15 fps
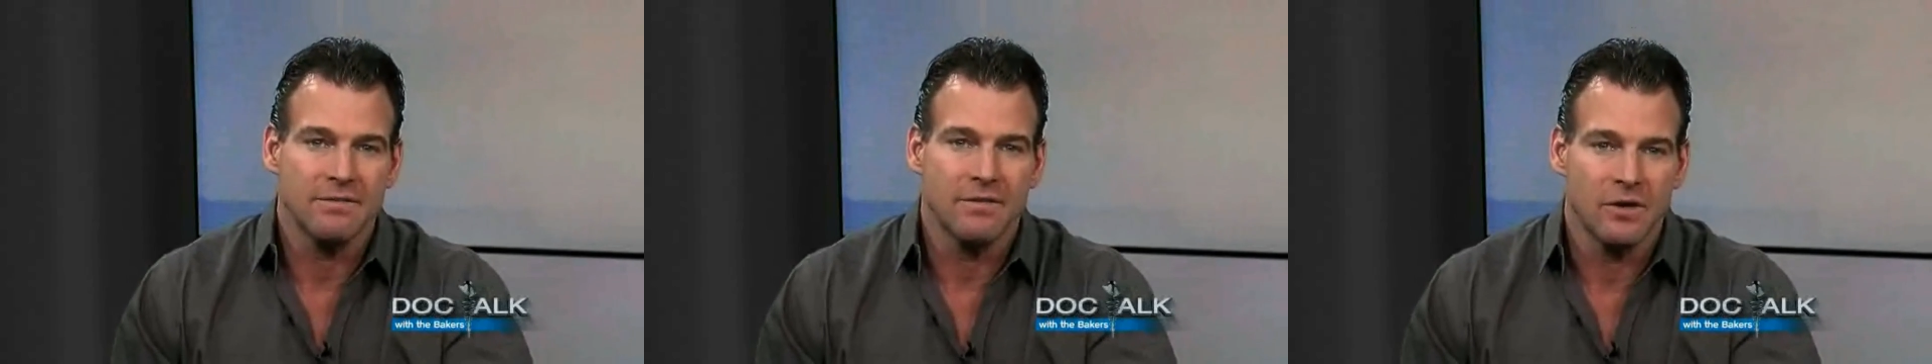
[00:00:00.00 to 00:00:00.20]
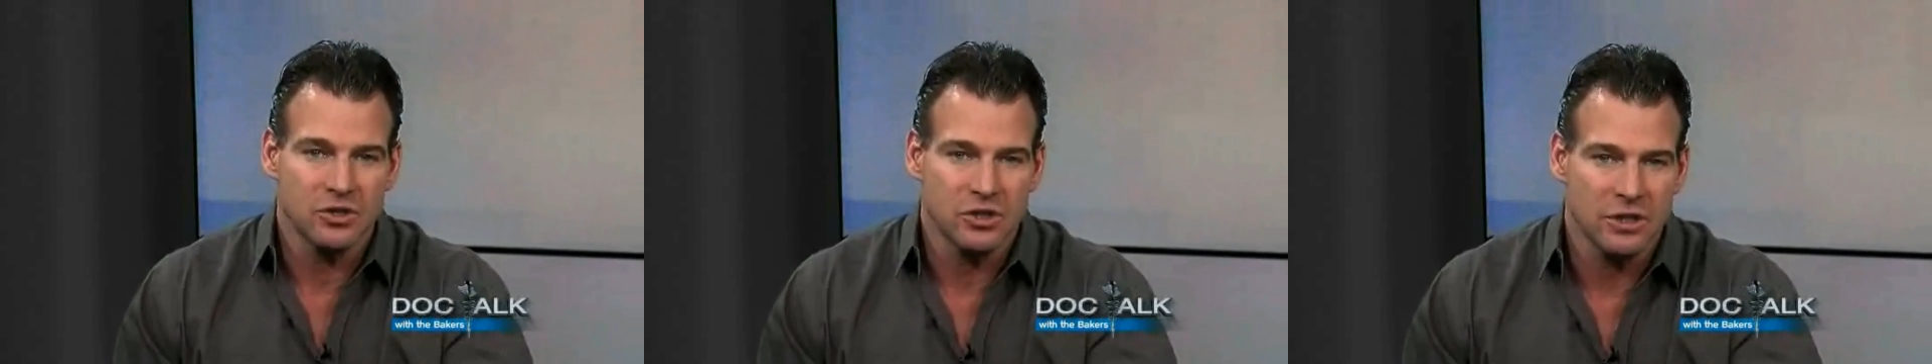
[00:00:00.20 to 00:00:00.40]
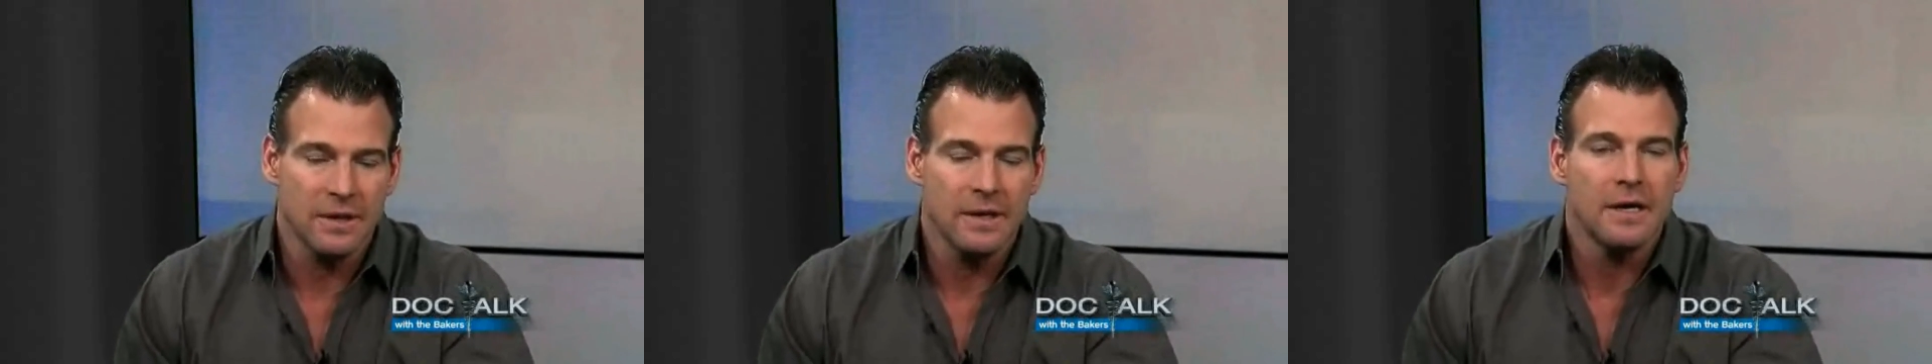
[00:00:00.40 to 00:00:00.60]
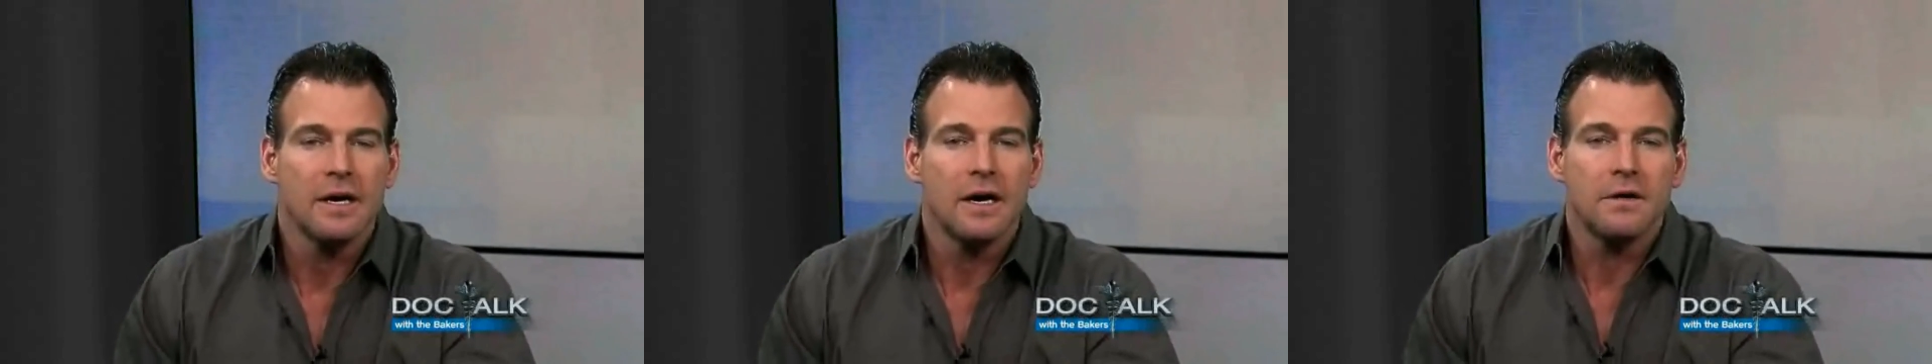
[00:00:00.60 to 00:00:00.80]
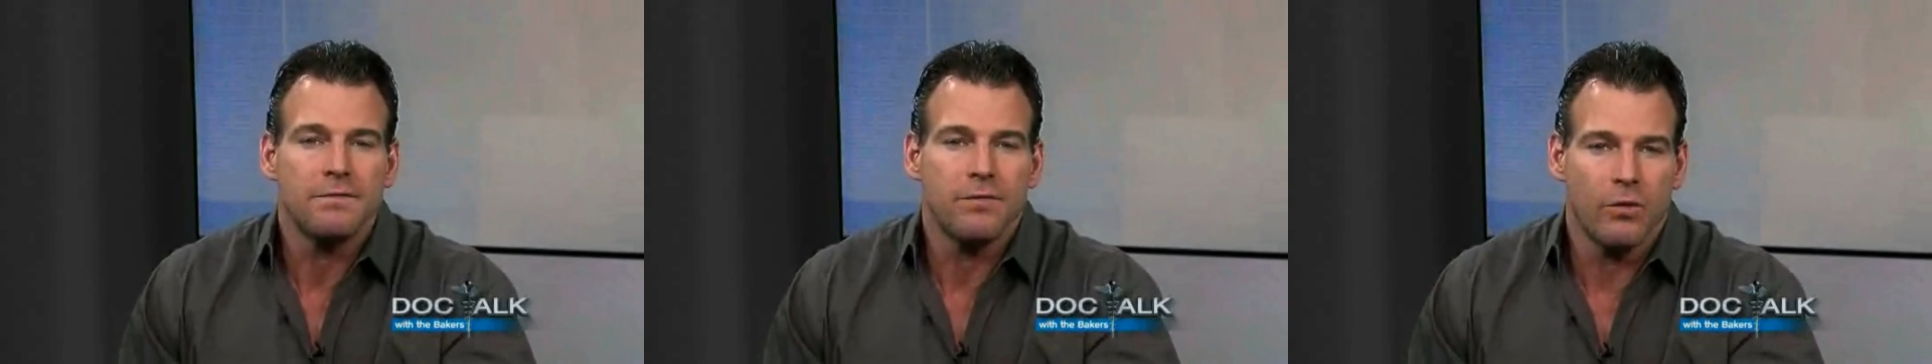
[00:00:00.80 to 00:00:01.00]
version
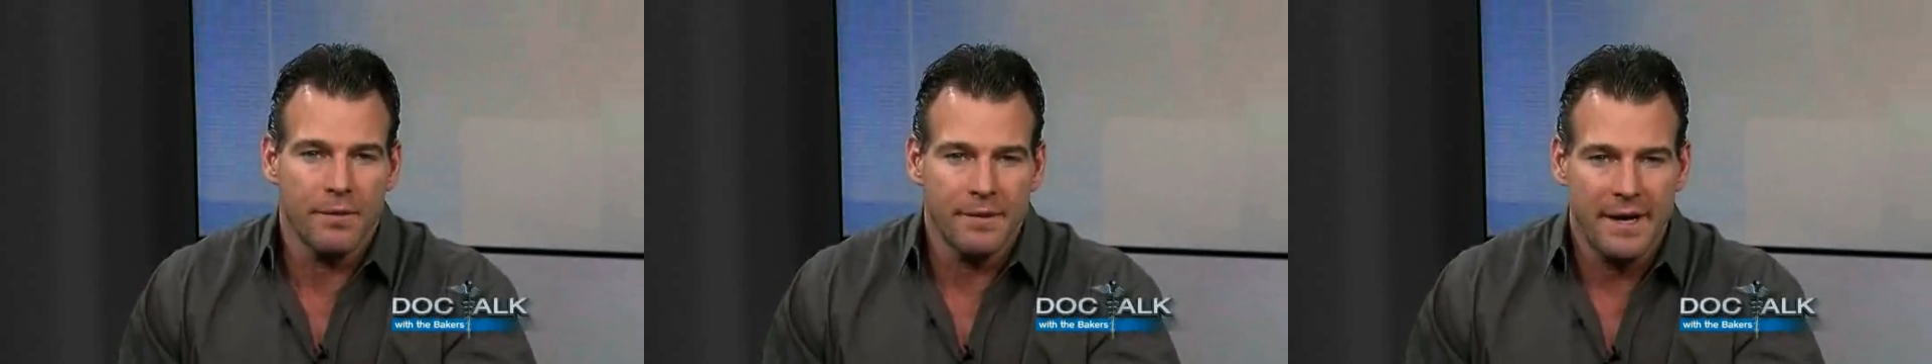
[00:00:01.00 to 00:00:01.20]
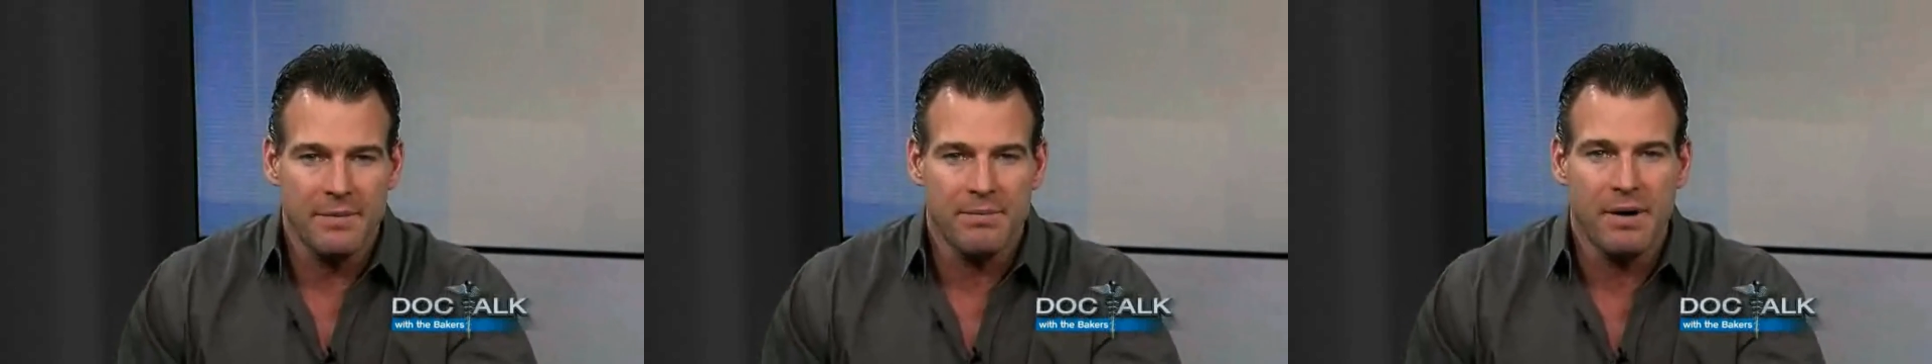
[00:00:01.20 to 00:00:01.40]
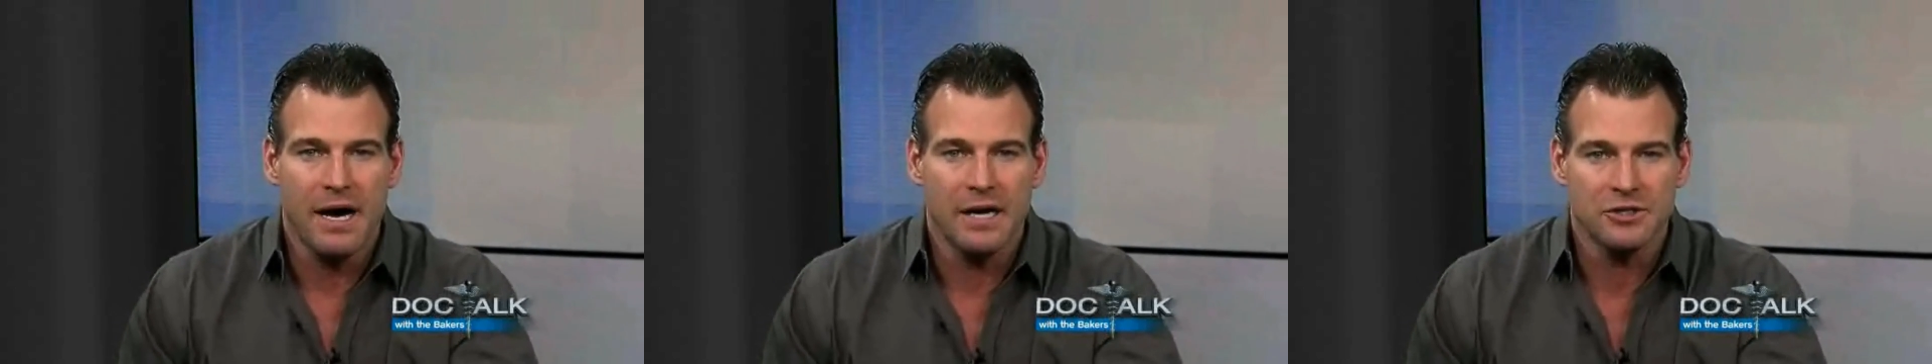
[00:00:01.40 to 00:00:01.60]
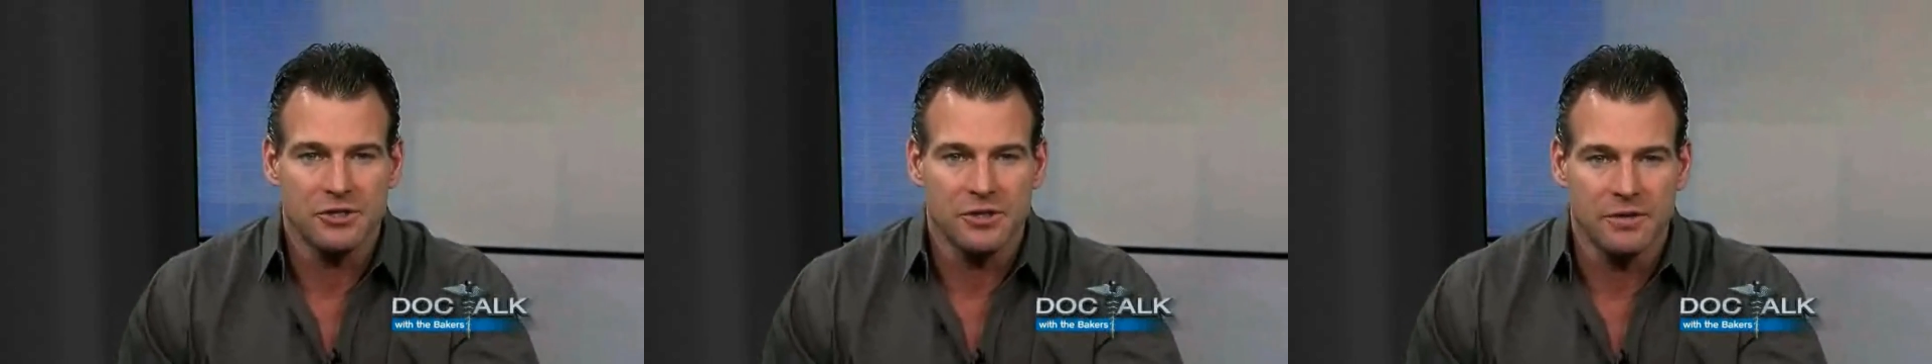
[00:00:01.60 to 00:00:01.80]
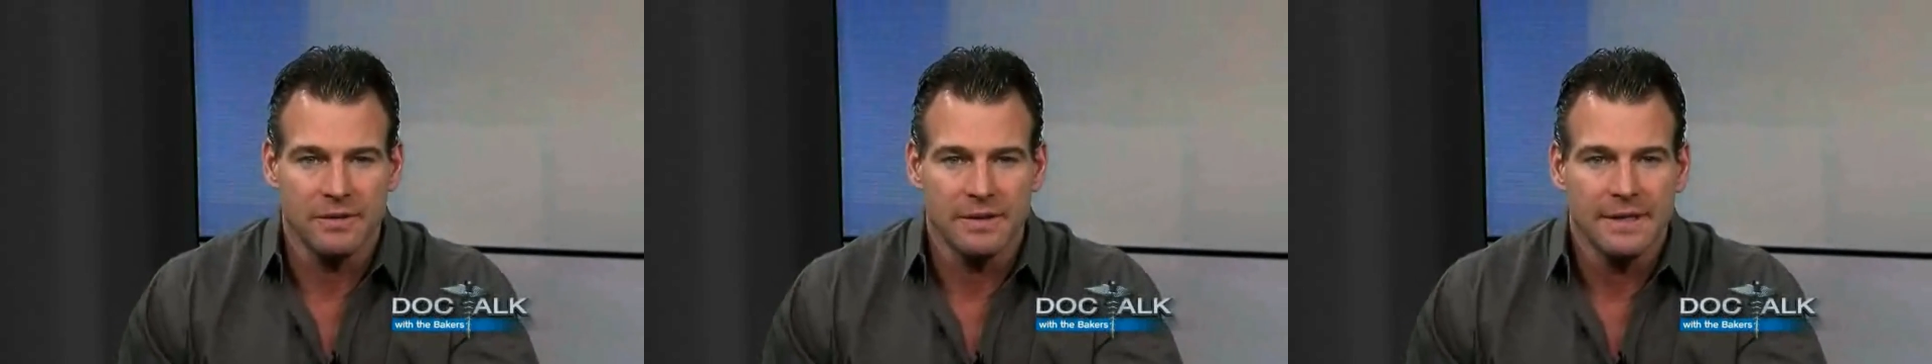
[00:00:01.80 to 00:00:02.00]
of forward head
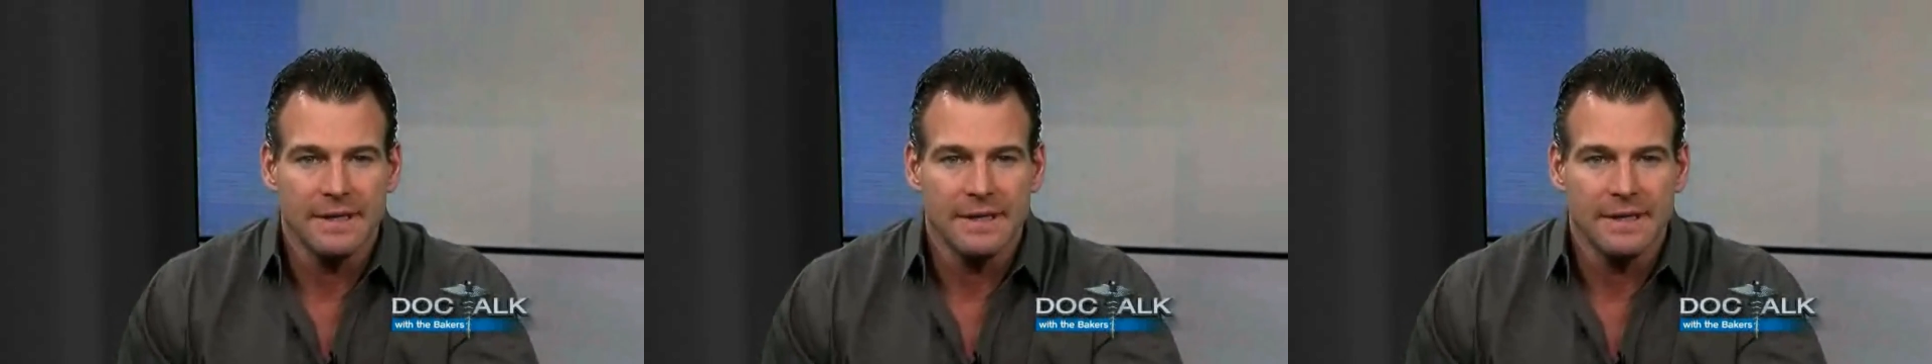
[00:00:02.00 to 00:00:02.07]
posture.